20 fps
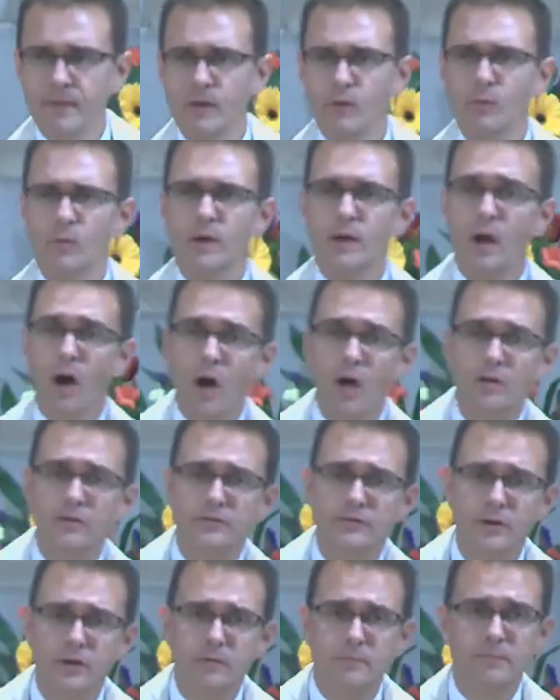We
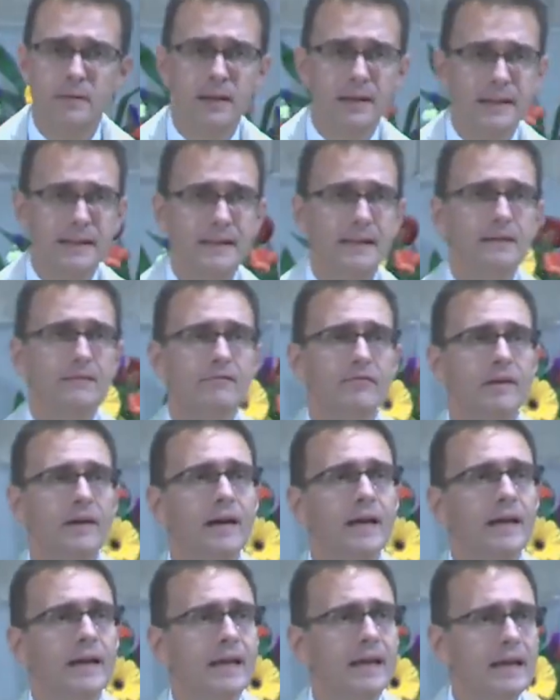also believe
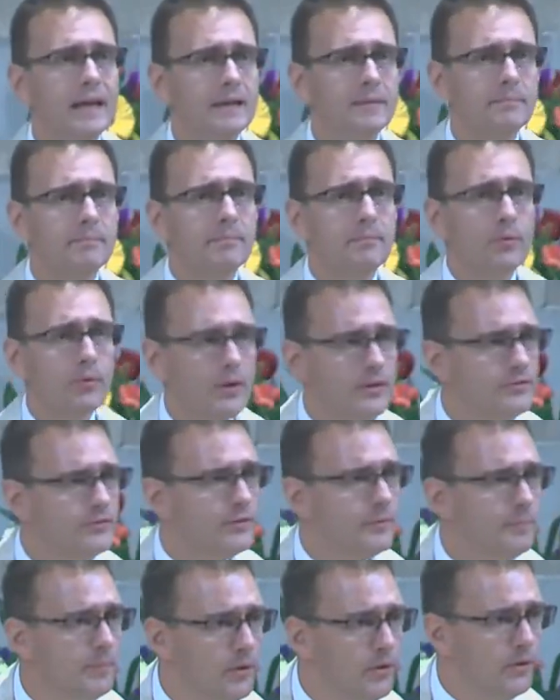in
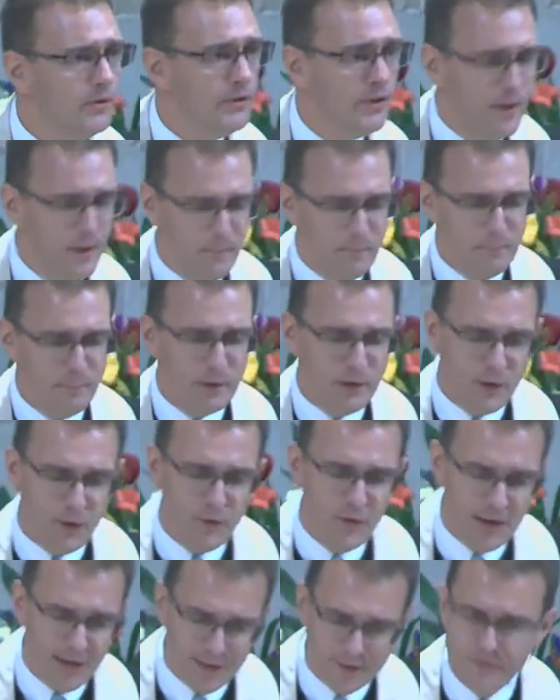principled
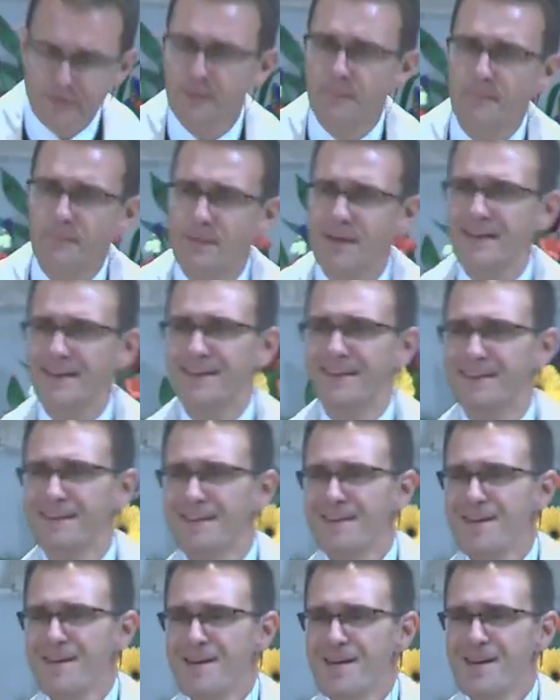pluralism.
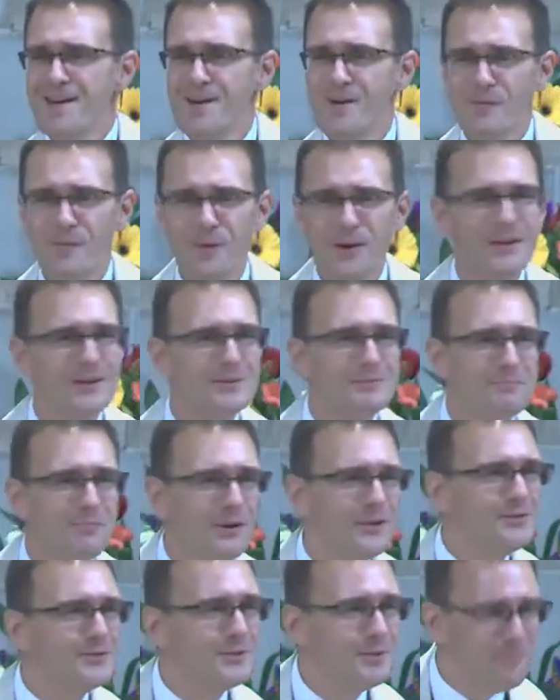What does
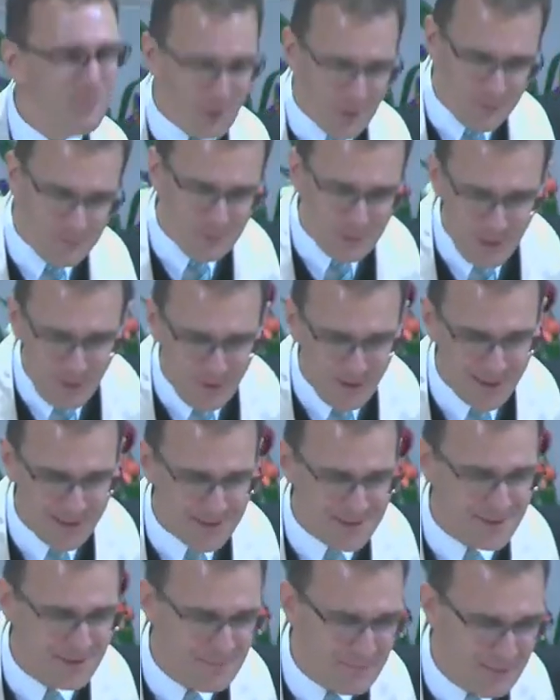principled pluralism